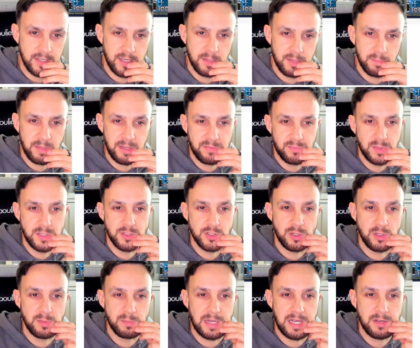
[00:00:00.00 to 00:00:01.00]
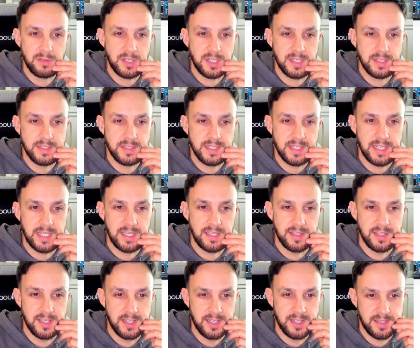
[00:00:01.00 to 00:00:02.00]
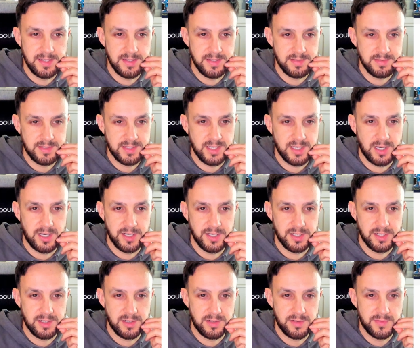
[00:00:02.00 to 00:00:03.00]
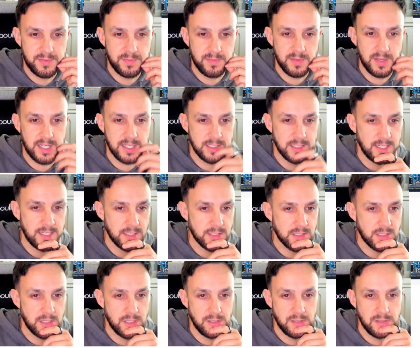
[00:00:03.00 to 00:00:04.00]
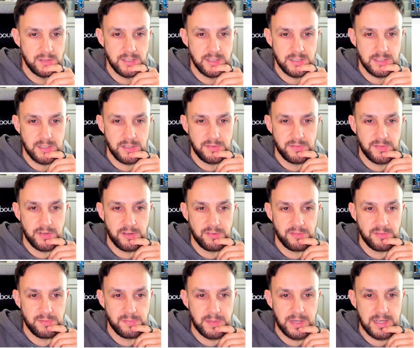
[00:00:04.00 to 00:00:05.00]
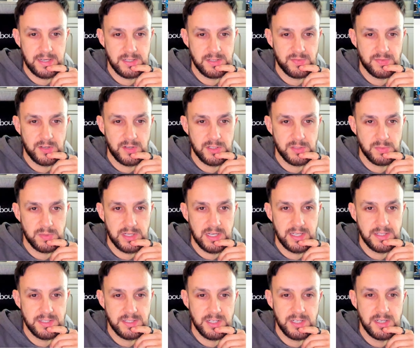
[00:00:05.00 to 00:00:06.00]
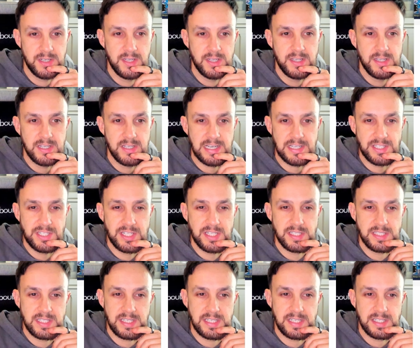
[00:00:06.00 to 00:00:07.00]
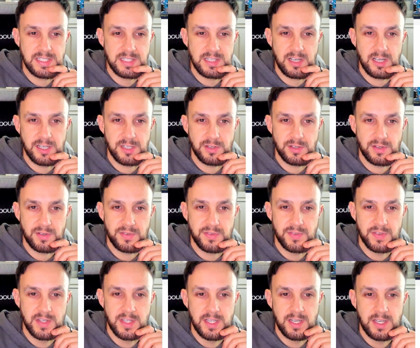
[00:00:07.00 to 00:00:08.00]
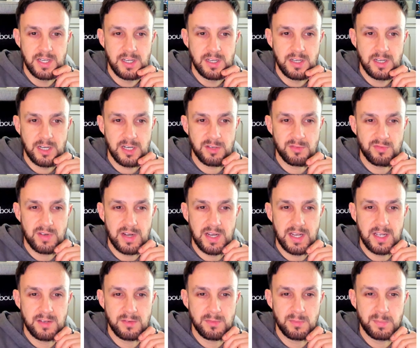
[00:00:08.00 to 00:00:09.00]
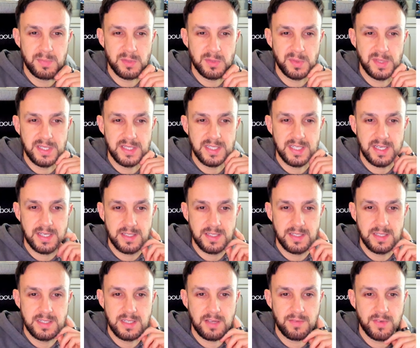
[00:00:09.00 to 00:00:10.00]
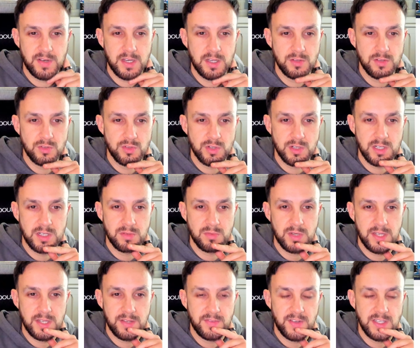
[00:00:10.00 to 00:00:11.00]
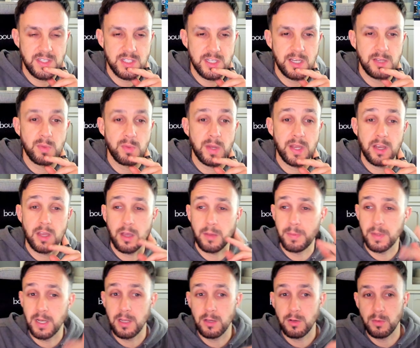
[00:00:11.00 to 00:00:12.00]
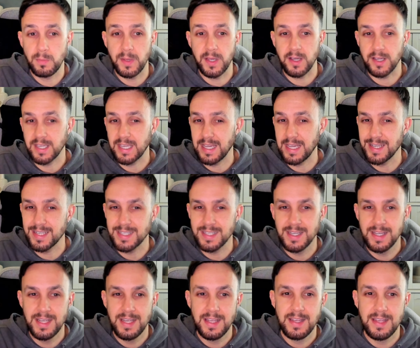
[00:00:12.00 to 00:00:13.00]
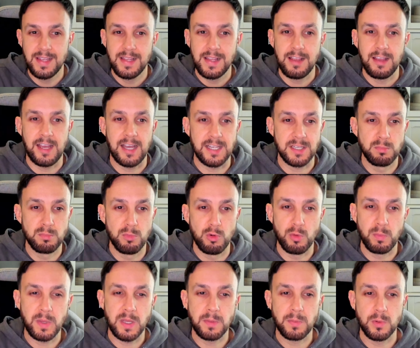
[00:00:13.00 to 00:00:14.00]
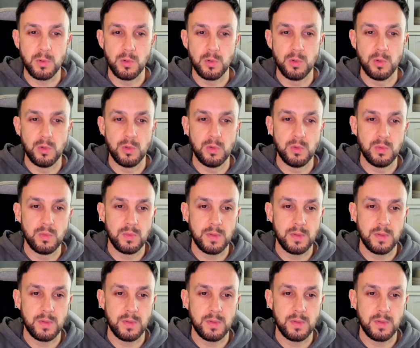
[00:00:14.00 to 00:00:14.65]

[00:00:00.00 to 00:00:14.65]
If we zoom out, you can see that it started off, actually let's go further back as far as we can. So as you can see, it started off around between 600 and 700, eventually went up a little bit, I guess, as more people